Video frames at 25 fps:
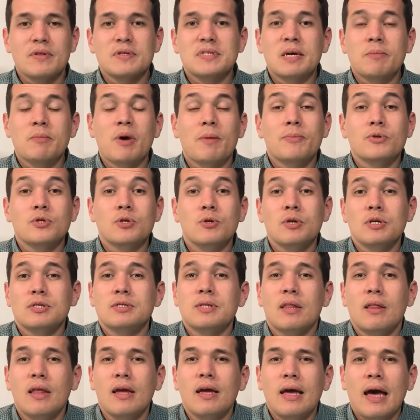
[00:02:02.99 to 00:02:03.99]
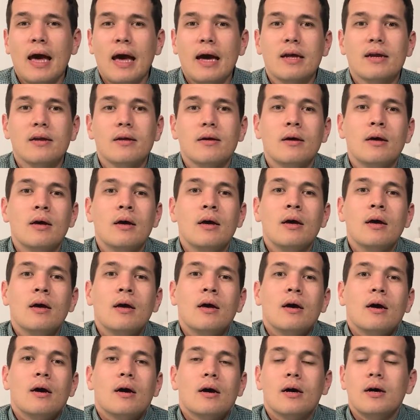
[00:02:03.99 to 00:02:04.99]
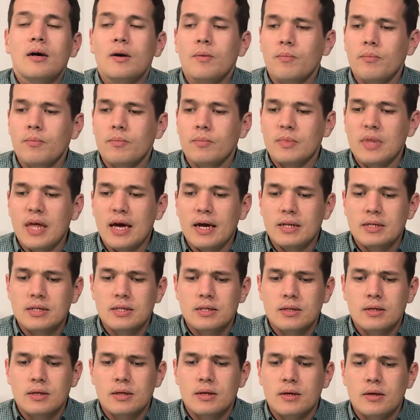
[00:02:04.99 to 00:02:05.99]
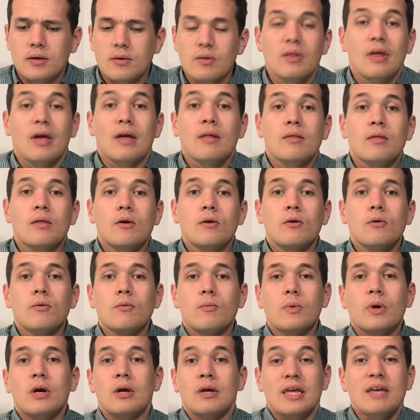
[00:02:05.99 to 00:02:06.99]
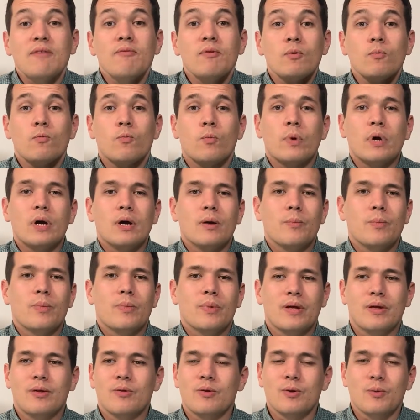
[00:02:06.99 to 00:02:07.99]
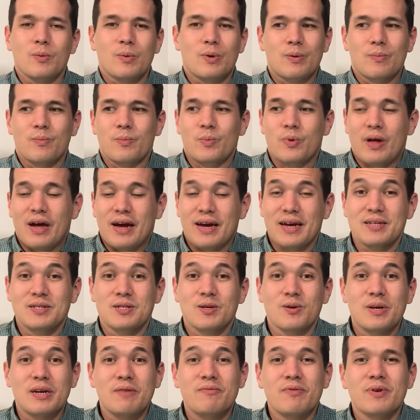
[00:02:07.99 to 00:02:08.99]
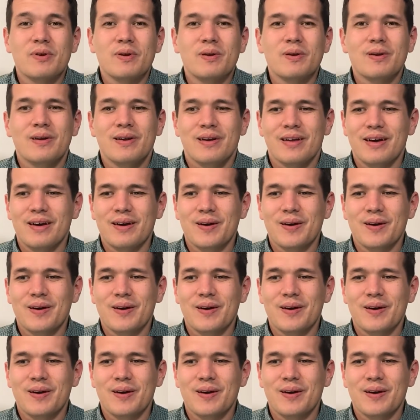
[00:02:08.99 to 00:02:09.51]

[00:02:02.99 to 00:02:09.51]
the same opportunities that they had. And they're even they're even